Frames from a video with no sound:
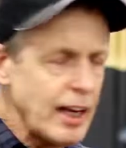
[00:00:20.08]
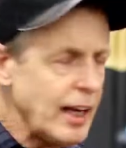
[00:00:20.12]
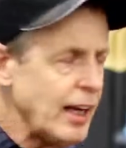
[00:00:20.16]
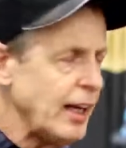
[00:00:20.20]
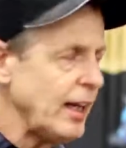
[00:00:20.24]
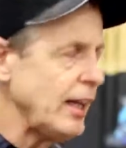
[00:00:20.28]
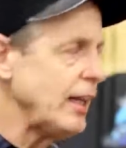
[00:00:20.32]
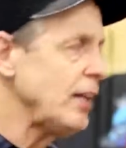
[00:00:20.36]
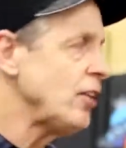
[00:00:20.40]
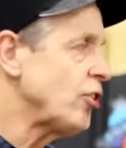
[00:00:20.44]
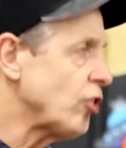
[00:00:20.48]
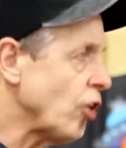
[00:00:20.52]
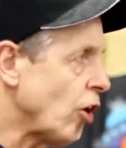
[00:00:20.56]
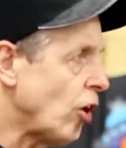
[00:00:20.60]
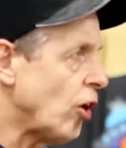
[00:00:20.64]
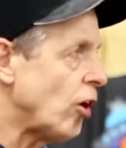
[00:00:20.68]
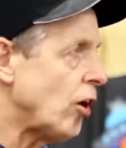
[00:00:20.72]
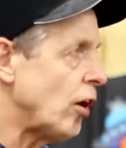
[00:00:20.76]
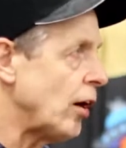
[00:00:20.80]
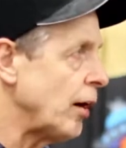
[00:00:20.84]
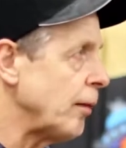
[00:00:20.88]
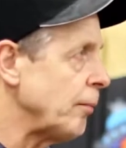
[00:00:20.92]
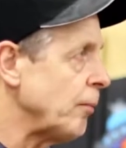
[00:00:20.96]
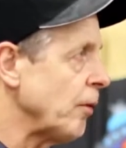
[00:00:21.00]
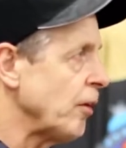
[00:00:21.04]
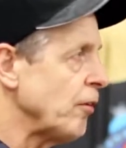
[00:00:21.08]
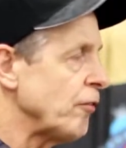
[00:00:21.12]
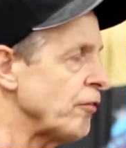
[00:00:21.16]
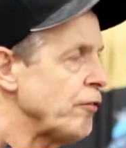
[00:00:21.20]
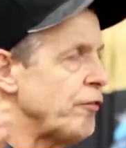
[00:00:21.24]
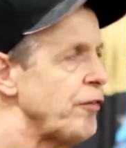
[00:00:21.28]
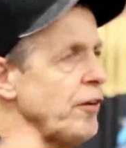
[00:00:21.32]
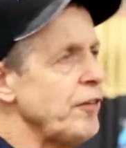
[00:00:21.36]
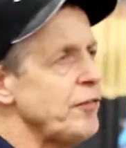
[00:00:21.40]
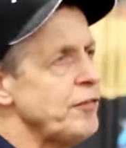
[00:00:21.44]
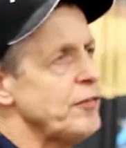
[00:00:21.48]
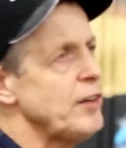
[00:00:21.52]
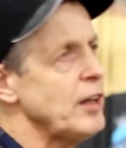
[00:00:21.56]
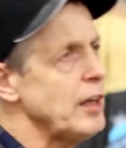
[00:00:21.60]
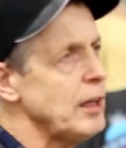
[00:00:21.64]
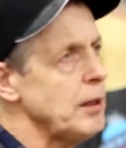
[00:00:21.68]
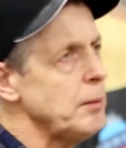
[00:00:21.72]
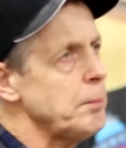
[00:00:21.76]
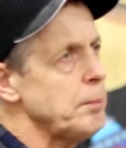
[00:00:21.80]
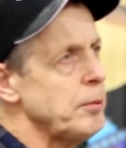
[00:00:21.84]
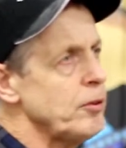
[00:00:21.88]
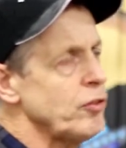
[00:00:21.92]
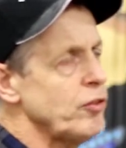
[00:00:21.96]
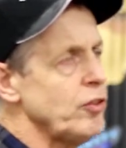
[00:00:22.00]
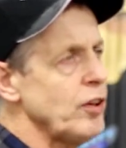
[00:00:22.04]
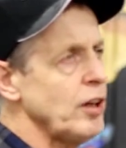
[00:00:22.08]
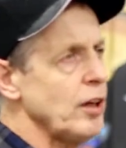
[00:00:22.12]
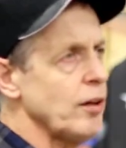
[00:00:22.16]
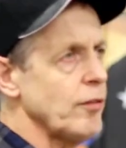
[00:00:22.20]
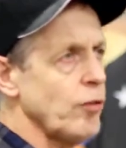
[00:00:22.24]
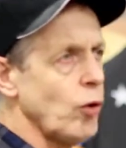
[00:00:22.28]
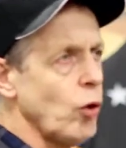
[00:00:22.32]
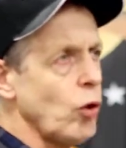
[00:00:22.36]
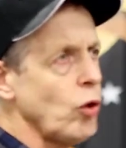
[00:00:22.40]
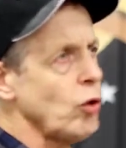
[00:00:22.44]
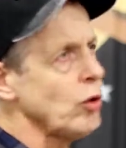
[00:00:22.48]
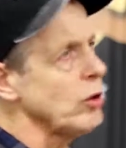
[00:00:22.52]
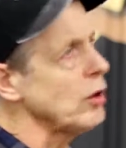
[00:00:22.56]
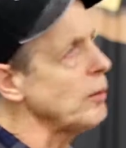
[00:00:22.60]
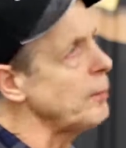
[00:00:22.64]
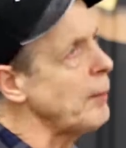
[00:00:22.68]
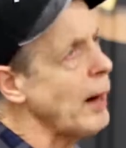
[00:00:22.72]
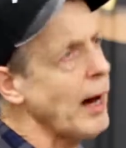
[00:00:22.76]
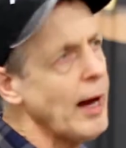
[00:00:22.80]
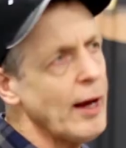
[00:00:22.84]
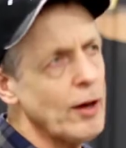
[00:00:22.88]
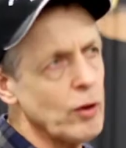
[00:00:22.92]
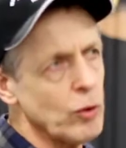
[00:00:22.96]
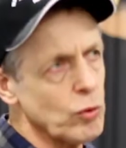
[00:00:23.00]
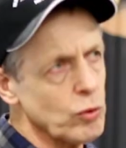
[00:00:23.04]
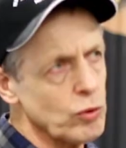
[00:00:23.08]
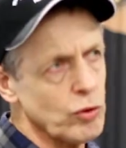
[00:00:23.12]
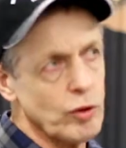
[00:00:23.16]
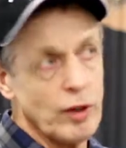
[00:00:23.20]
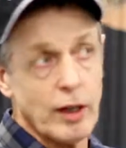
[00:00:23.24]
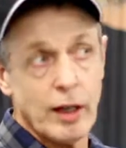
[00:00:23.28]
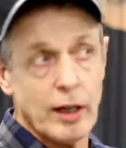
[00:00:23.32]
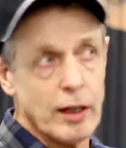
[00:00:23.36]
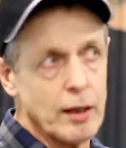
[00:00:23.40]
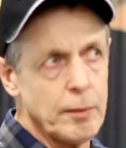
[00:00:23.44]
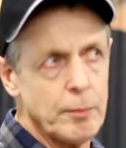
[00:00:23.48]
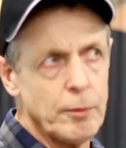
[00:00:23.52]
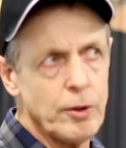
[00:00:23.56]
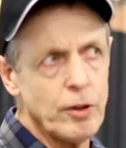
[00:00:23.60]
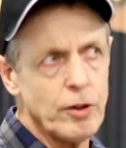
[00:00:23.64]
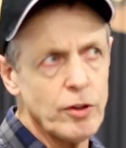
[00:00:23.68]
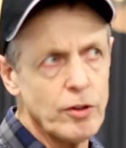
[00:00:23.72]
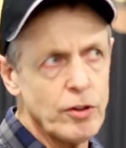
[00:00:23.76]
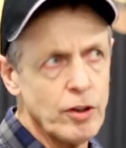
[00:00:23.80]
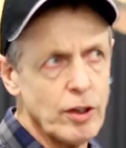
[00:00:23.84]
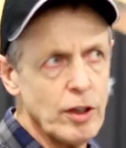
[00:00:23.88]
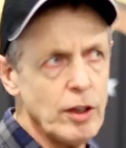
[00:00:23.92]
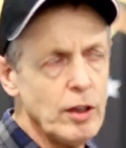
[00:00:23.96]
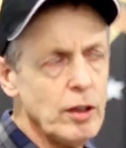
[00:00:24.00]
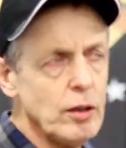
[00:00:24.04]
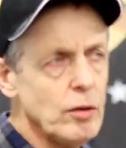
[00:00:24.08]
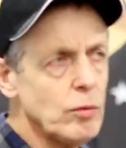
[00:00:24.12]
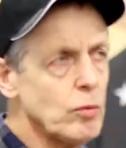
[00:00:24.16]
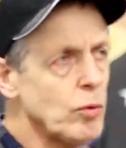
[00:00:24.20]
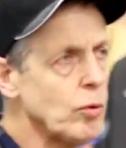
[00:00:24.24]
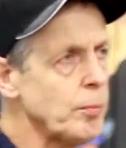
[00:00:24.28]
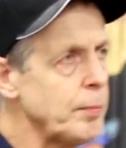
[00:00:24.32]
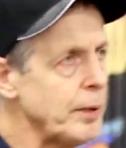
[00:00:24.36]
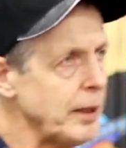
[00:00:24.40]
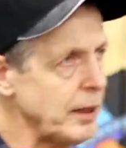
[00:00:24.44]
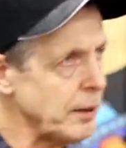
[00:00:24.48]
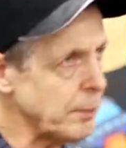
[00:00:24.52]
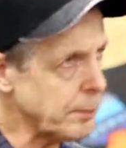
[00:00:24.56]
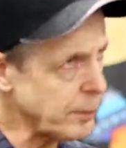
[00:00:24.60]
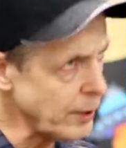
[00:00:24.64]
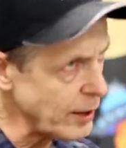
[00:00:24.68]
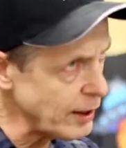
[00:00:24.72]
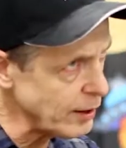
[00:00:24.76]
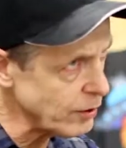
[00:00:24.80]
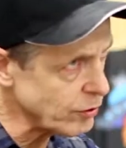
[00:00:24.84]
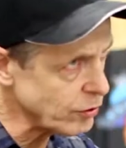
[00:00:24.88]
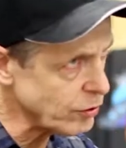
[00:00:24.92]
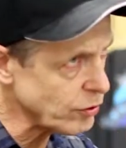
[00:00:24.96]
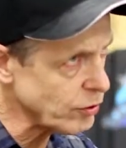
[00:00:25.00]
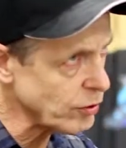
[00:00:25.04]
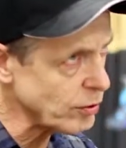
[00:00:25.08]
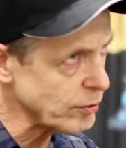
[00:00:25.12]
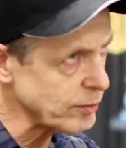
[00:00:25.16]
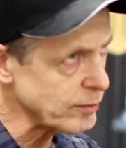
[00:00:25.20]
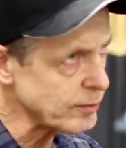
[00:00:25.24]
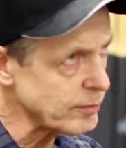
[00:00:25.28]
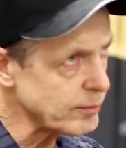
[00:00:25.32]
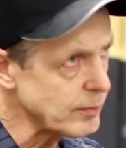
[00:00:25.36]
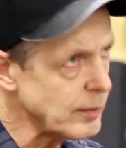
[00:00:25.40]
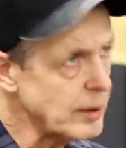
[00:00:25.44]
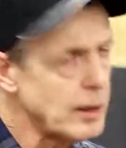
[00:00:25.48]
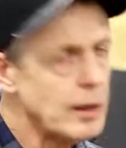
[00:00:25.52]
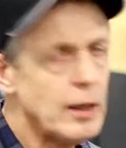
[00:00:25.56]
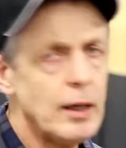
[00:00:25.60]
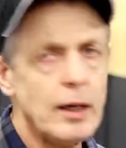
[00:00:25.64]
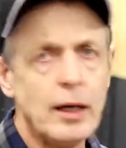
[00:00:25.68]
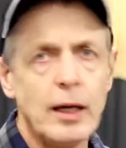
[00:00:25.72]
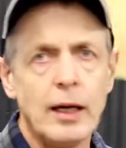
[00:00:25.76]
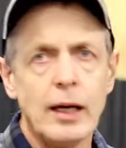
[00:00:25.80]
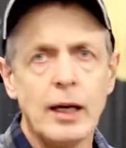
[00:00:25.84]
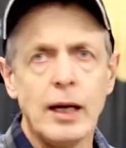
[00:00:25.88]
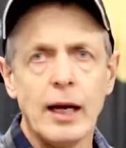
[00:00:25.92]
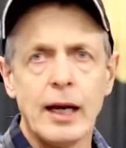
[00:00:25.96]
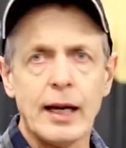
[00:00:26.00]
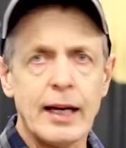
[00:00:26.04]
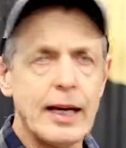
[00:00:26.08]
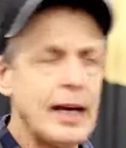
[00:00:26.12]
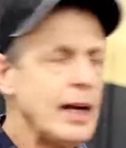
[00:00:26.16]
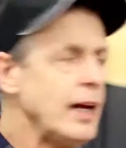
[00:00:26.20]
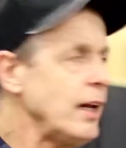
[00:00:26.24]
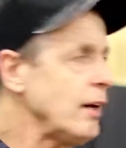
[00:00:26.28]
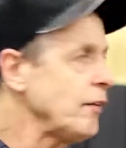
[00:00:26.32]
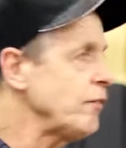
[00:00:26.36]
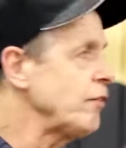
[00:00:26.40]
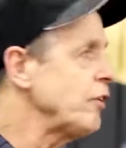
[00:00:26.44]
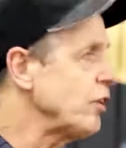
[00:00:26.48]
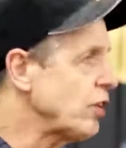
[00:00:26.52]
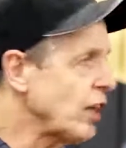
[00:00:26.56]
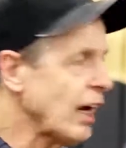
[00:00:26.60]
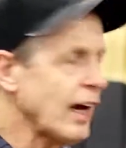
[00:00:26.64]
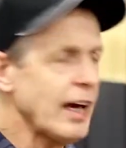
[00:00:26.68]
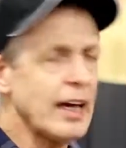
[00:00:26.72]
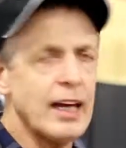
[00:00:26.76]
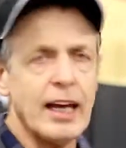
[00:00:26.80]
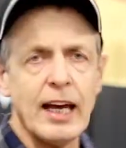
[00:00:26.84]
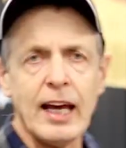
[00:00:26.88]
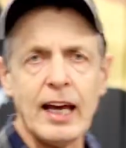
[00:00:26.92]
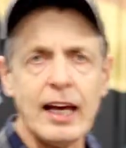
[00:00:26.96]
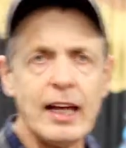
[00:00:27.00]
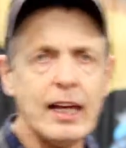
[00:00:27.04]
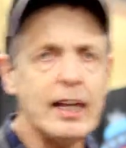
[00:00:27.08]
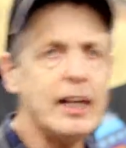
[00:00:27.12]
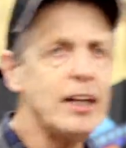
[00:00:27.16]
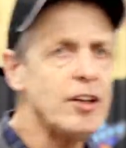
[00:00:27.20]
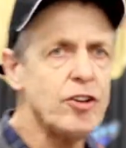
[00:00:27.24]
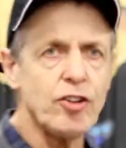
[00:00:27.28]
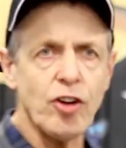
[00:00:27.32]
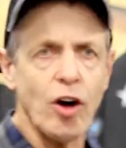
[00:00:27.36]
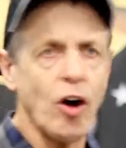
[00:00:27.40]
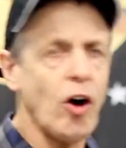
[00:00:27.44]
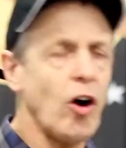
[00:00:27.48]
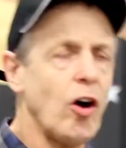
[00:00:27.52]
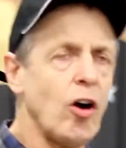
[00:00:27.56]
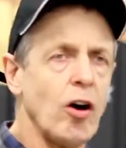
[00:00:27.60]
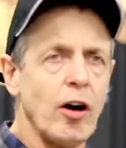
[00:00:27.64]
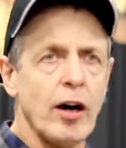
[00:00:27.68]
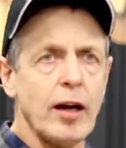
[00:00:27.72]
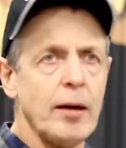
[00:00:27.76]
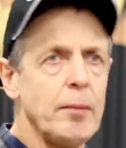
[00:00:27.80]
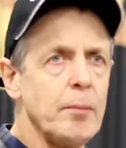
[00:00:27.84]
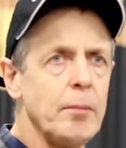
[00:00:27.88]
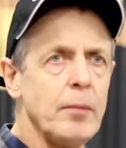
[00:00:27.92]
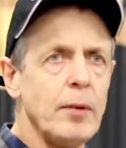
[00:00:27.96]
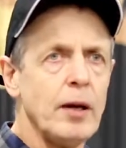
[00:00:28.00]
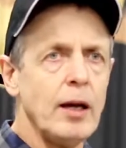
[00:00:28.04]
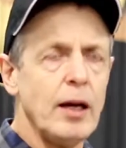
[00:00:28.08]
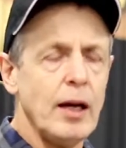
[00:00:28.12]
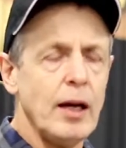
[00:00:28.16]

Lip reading: any time, 15% of all the males in our community will be depressed. Again, if you take any time,